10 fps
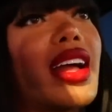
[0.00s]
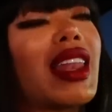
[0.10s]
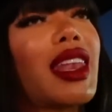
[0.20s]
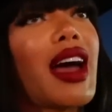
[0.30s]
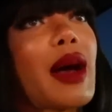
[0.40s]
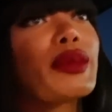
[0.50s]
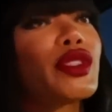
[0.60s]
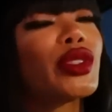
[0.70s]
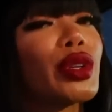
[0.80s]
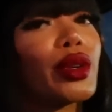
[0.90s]

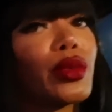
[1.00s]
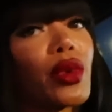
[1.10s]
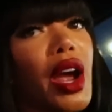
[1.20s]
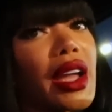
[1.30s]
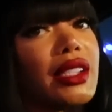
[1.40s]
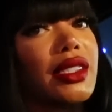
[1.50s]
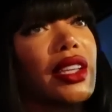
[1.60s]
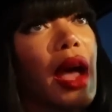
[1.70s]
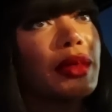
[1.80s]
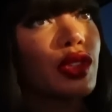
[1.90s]
lobster rice,
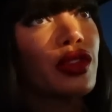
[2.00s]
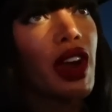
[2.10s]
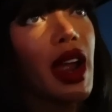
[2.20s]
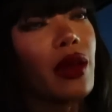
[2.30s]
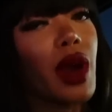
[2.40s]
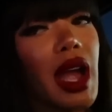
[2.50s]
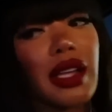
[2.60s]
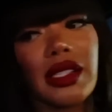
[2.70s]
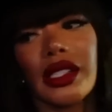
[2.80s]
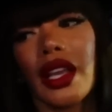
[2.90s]
lobster fried
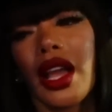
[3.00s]
rice.